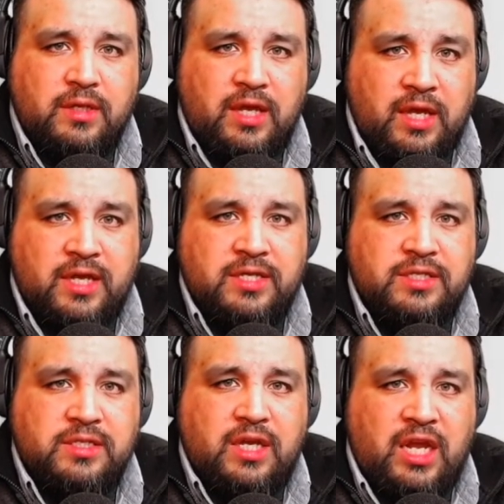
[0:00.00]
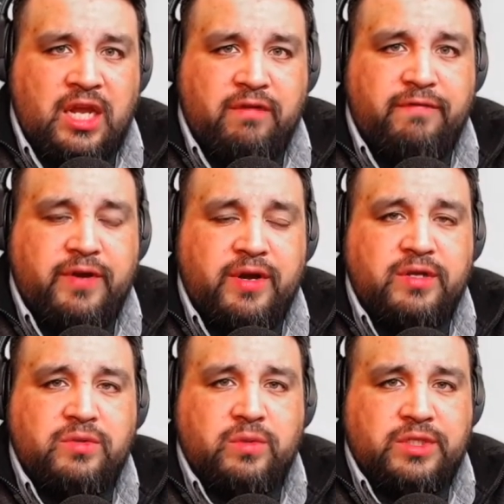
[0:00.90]
is
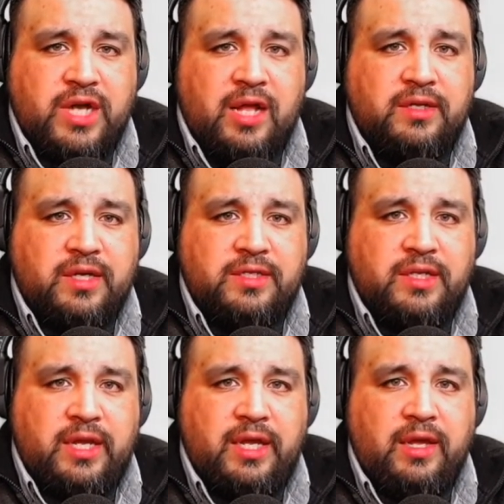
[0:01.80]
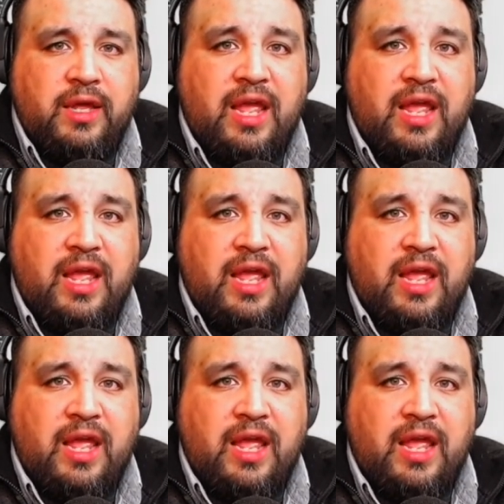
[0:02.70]
interference with child custody,